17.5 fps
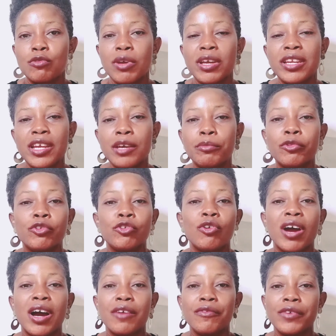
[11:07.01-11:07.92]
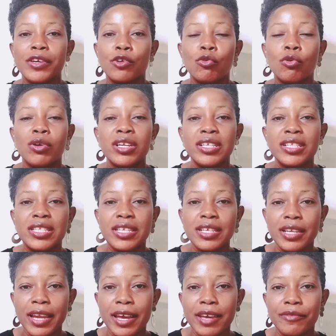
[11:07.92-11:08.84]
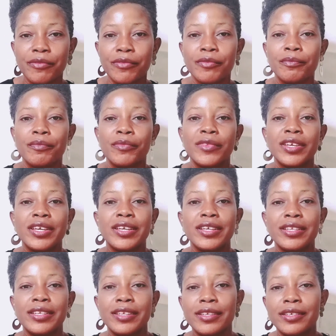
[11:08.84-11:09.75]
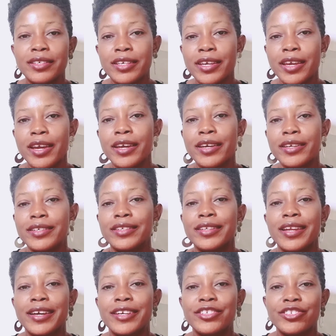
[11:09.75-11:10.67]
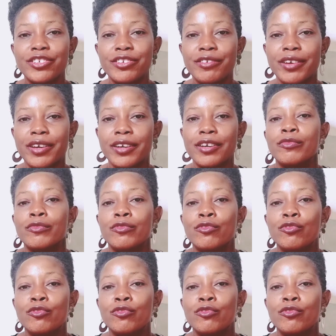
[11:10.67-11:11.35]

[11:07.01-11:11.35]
to enable you have a quality life here in Nigeria.